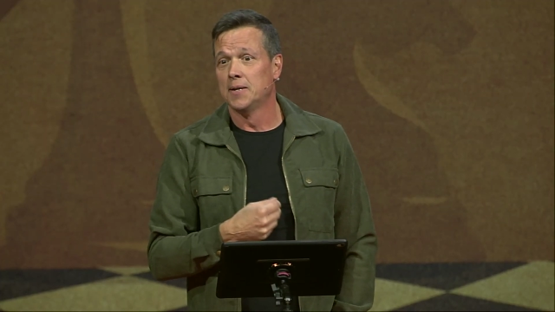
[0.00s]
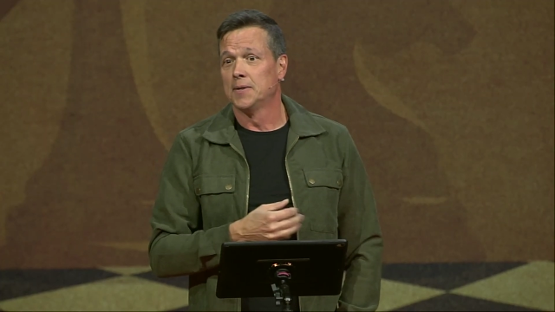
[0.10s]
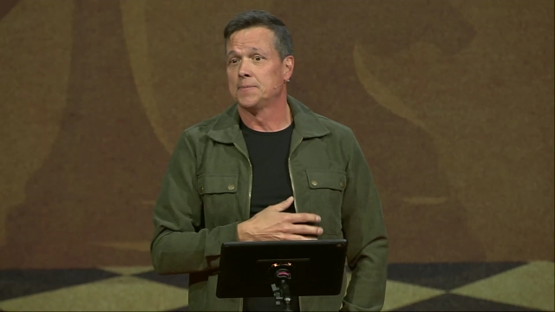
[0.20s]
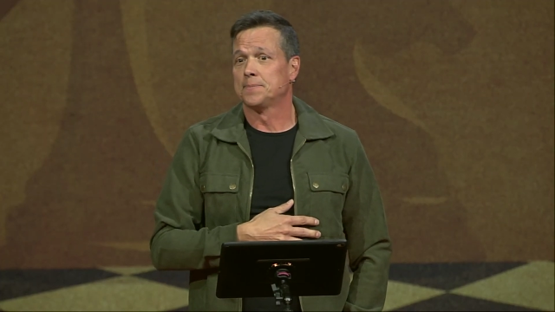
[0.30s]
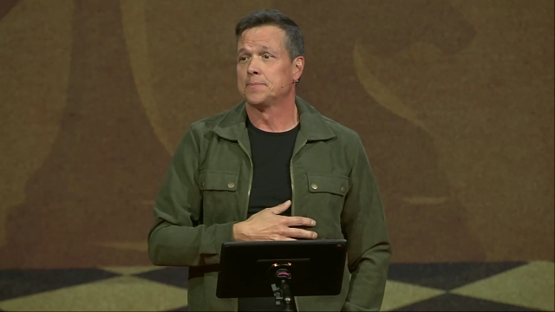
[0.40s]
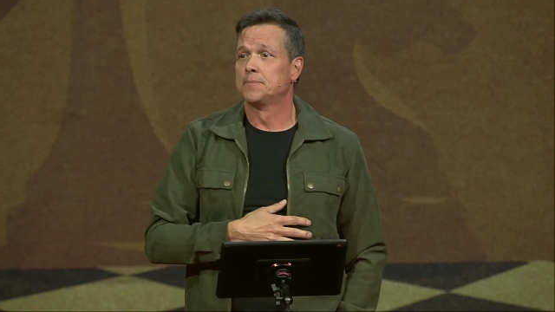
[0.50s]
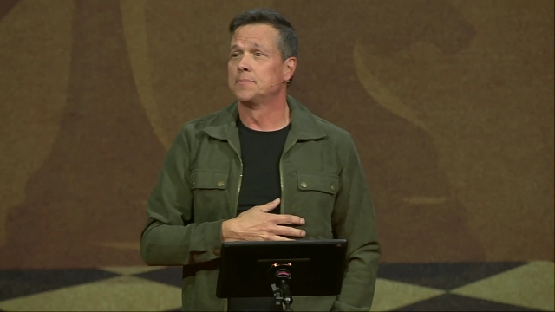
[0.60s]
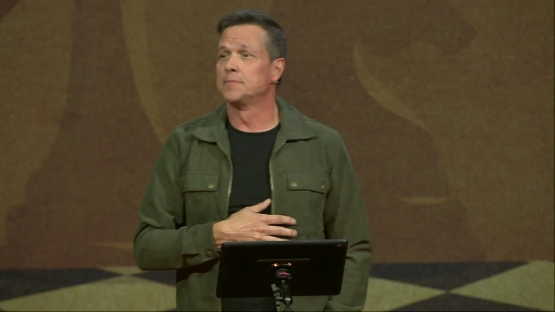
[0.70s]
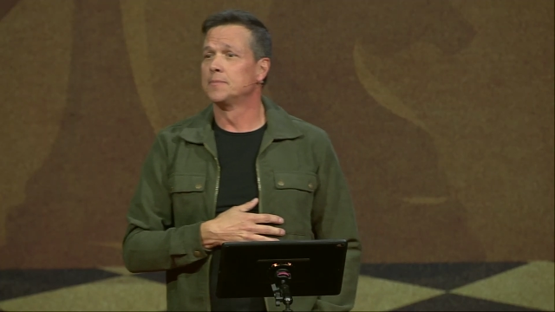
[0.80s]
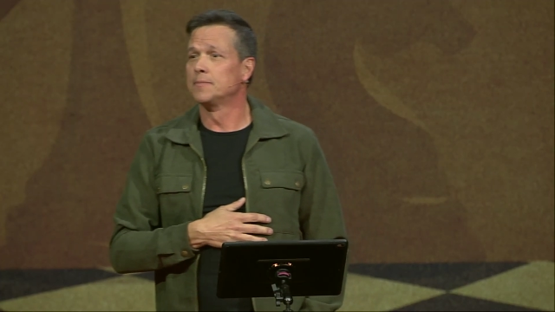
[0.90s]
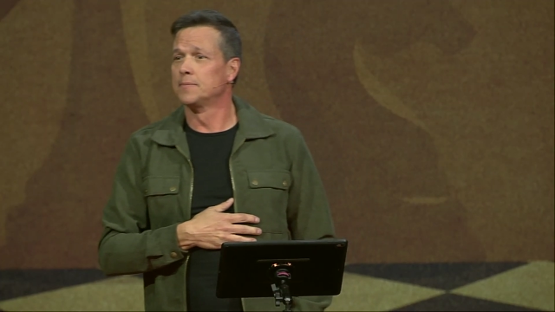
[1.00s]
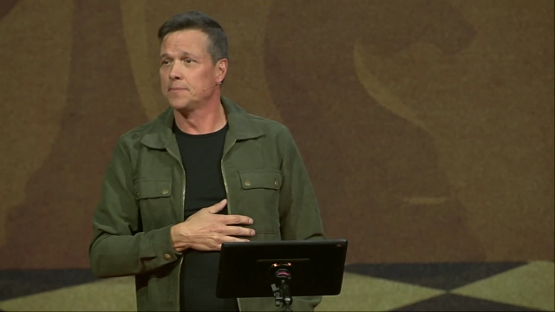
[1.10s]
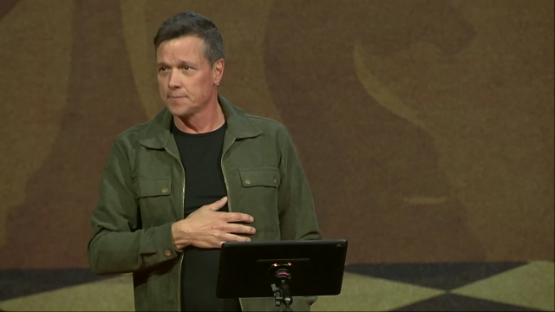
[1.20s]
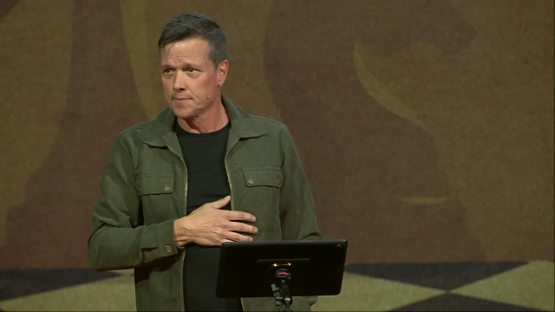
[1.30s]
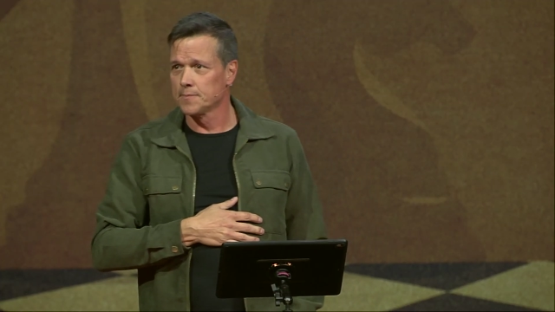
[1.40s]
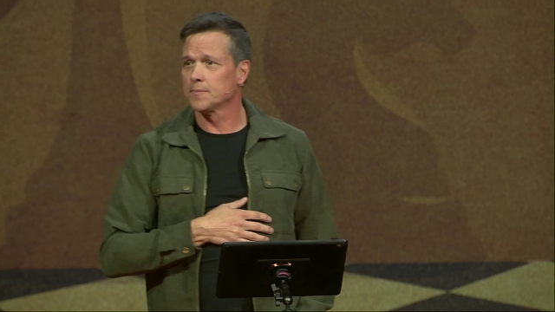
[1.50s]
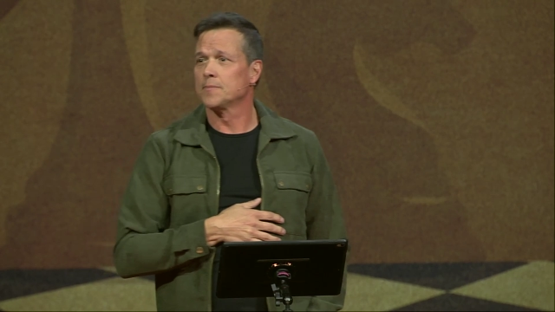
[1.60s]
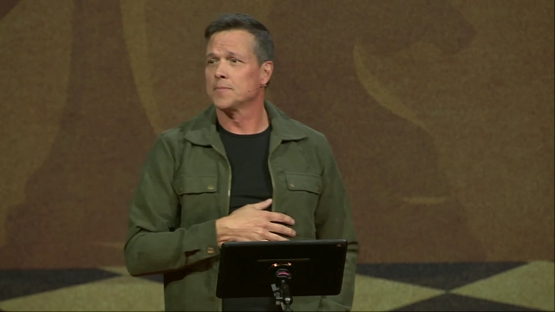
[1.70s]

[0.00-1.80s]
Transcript: (silence)